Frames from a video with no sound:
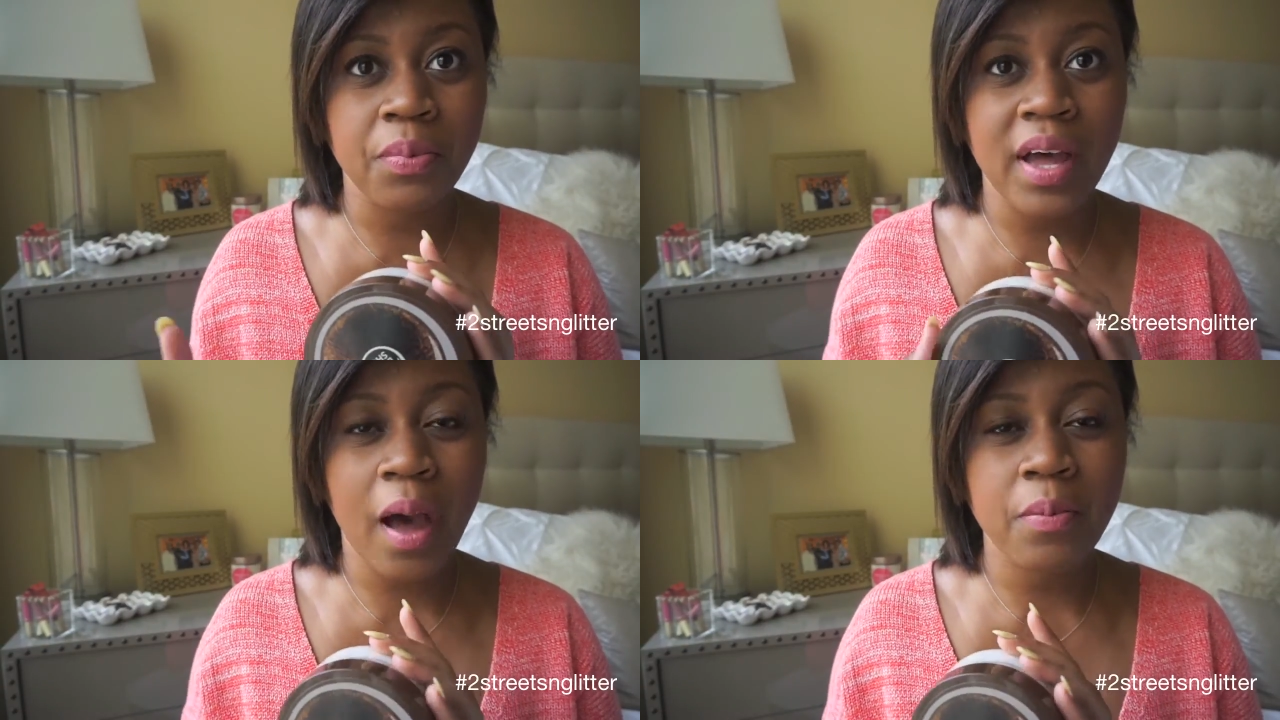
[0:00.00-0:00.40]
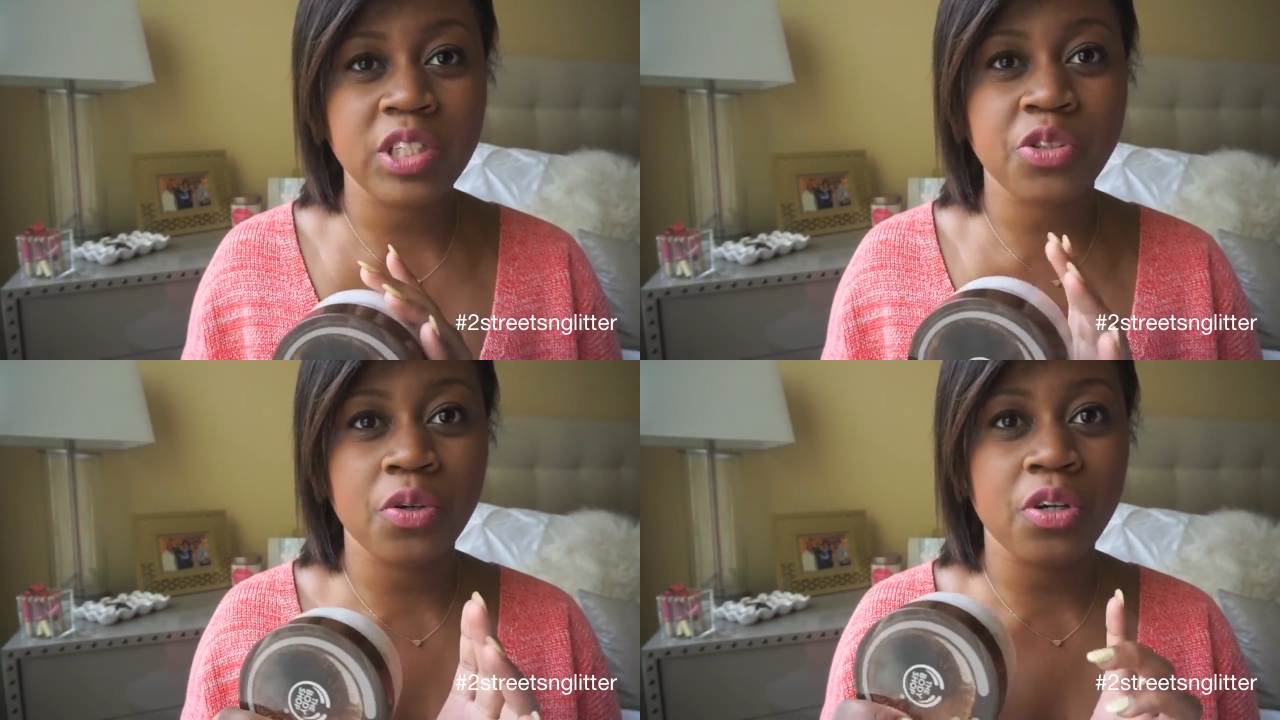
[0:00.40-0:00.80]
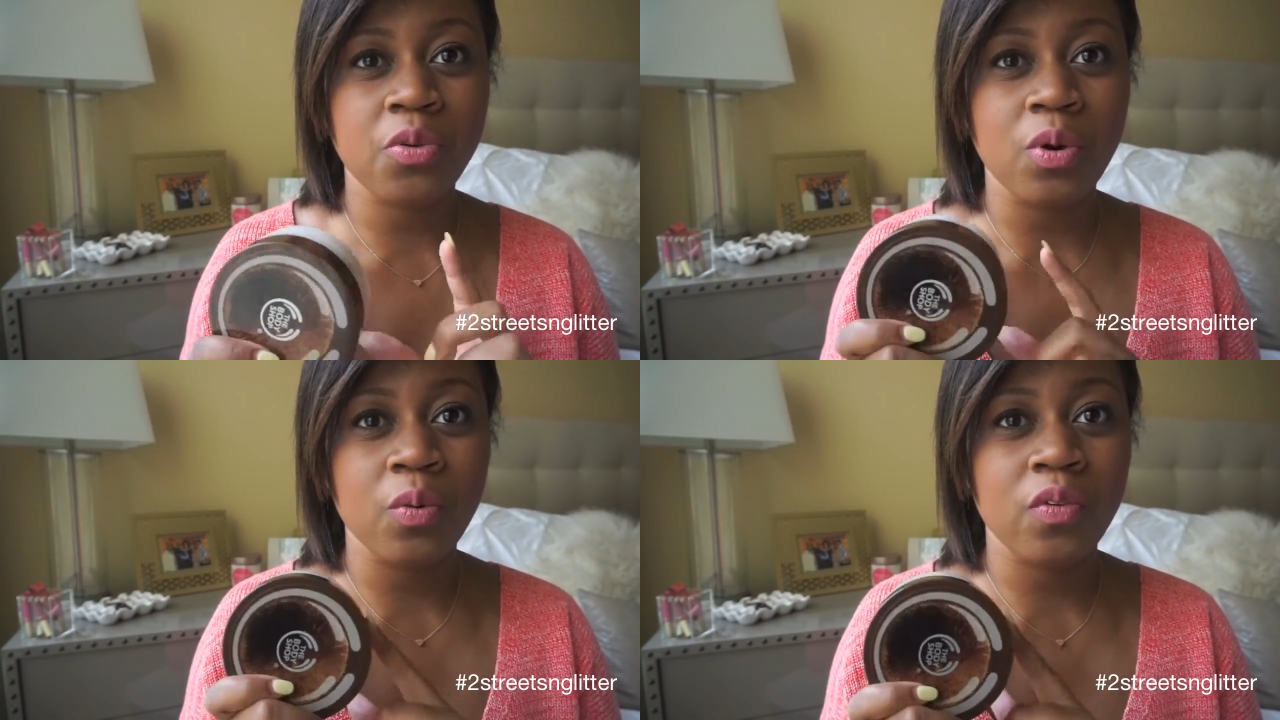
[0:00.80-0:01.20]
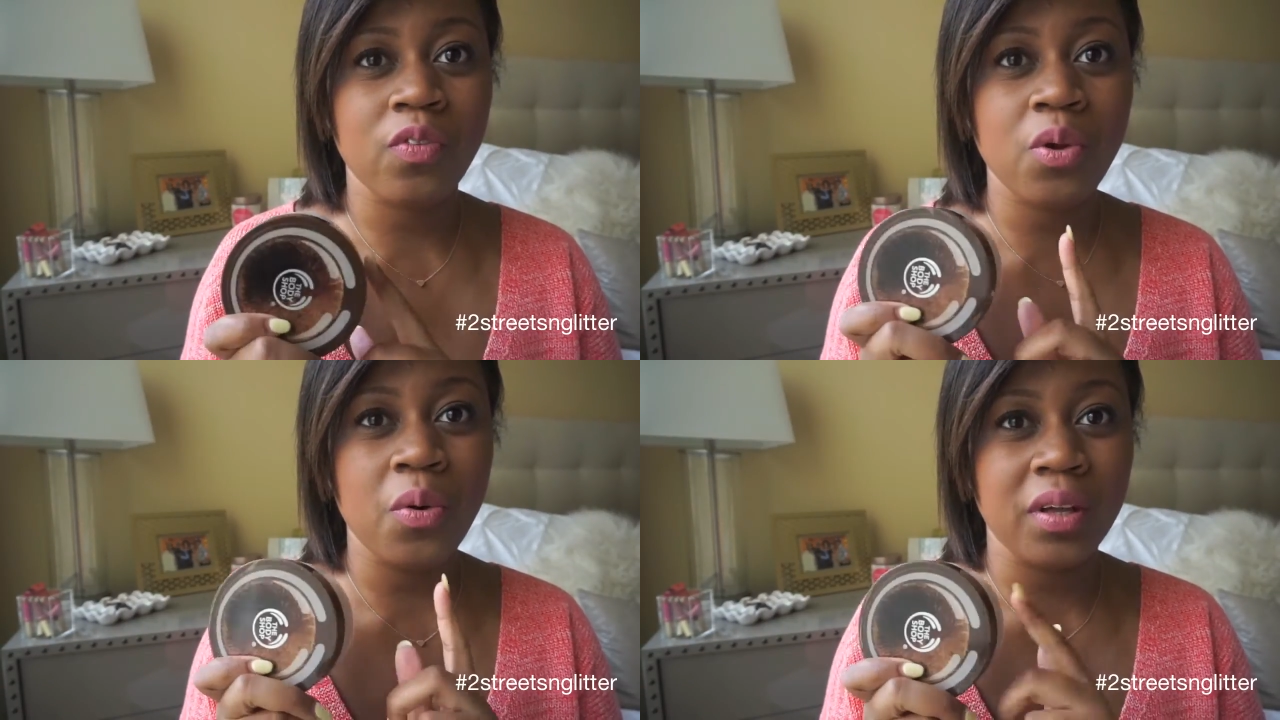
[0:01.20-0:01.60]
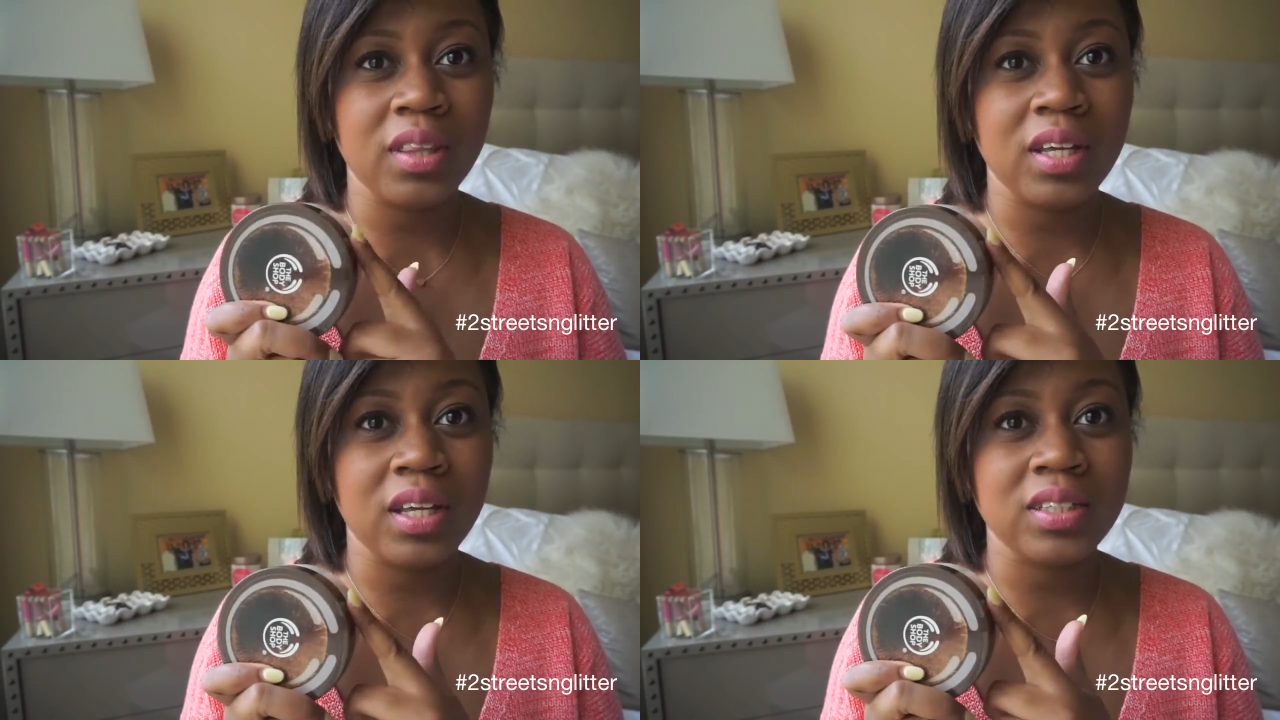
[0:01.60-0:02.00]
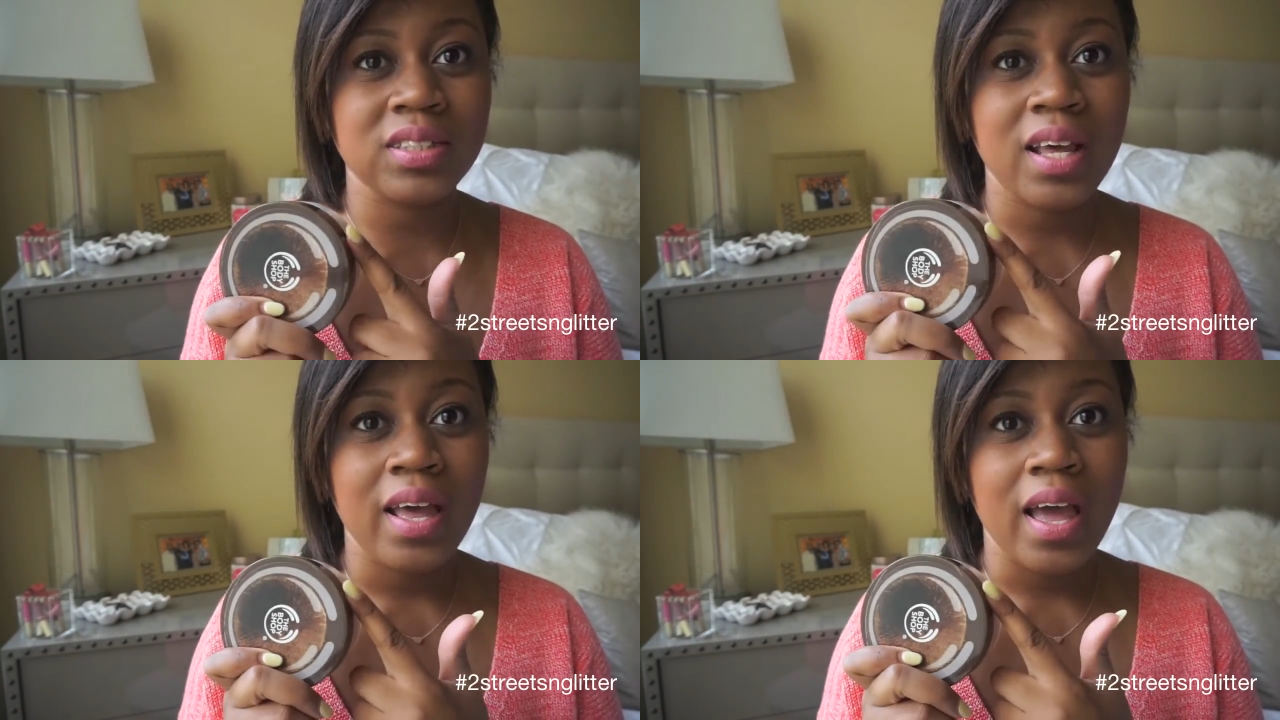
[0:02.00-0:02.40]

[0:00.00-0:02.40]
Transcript: But I'll be sure to do a review on this